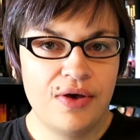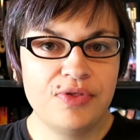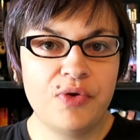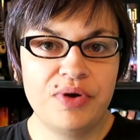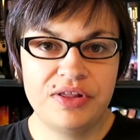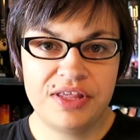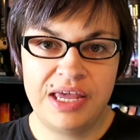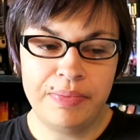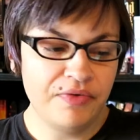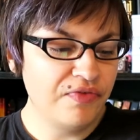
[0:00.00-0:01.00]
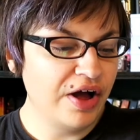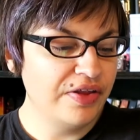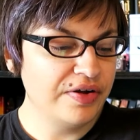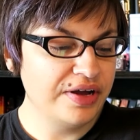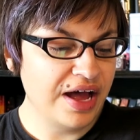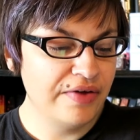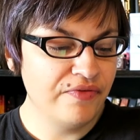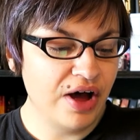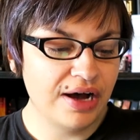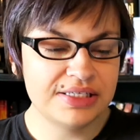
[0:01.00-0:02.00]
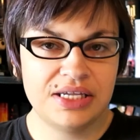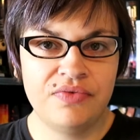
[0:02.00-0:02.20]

So when his keeper father, Guy Fawkes,